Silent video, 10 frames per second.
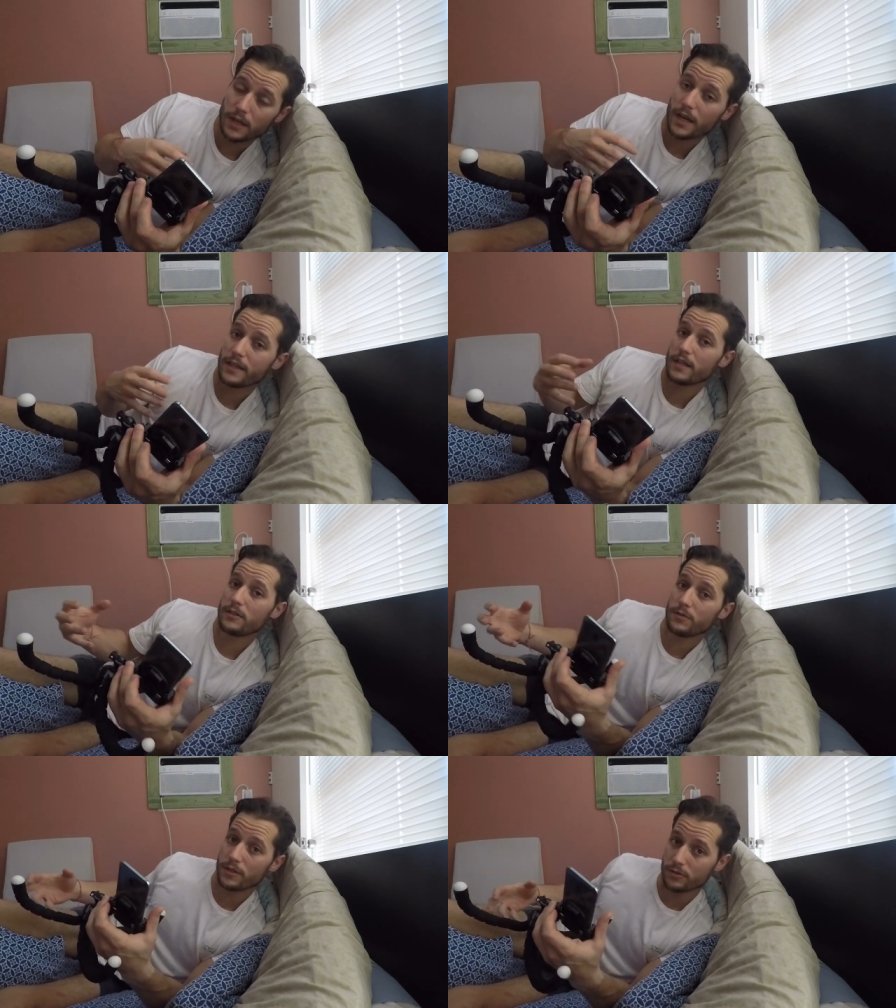and then
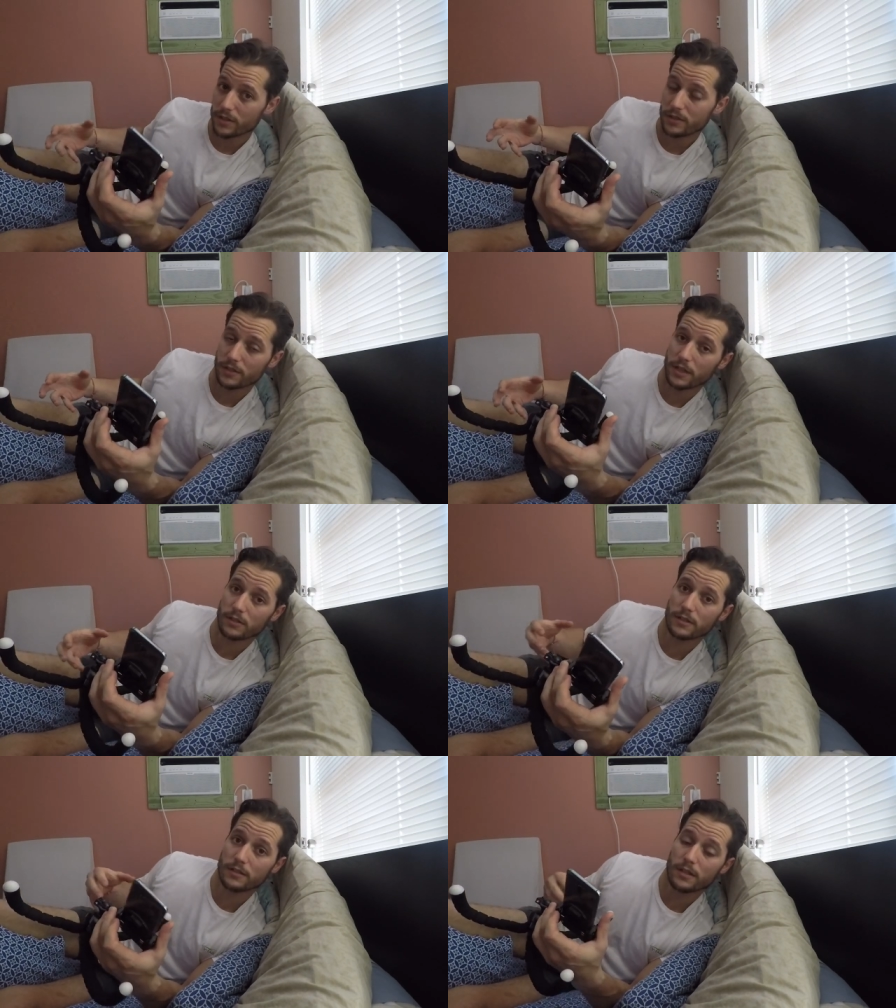doing your dressing change
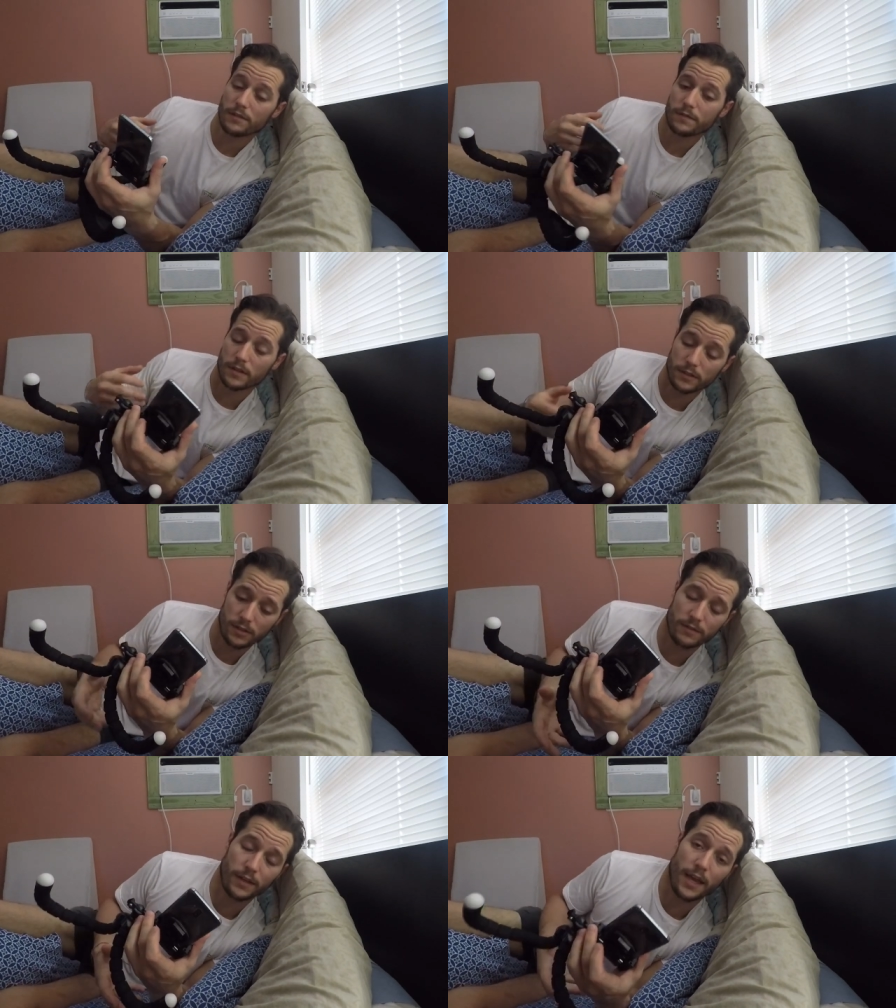on stuff unless
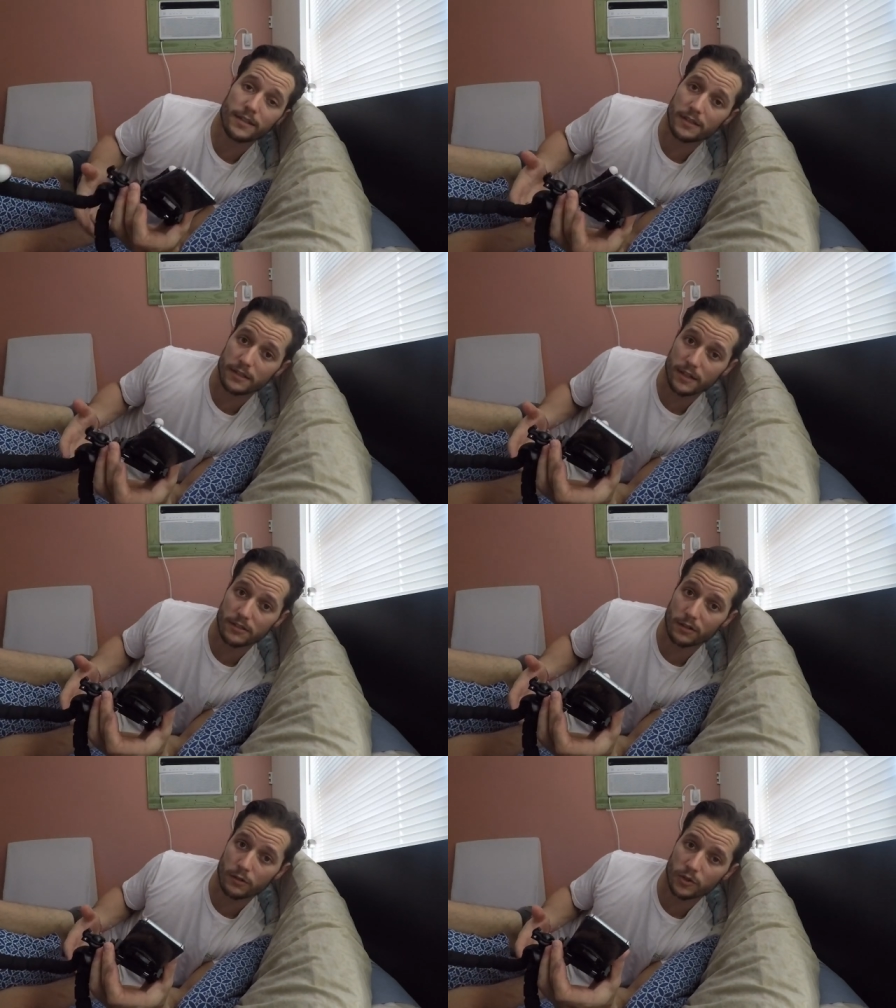you have like hand
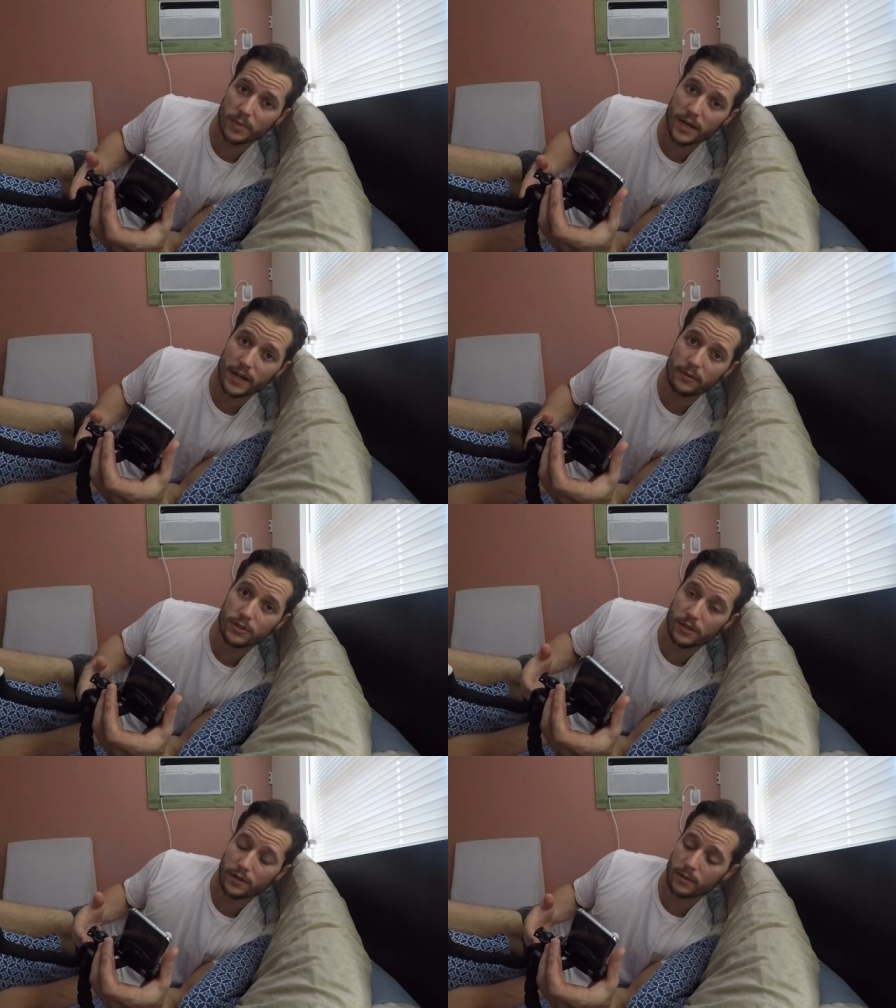sanitizer close by,
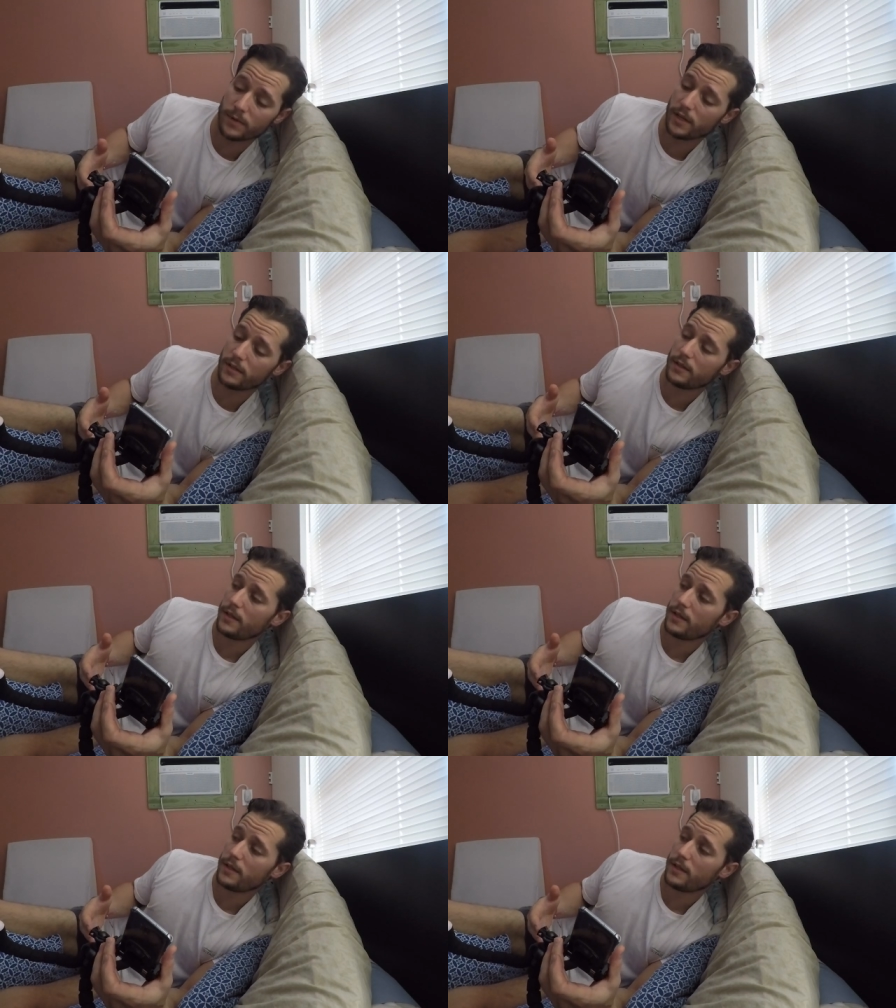which I recommend.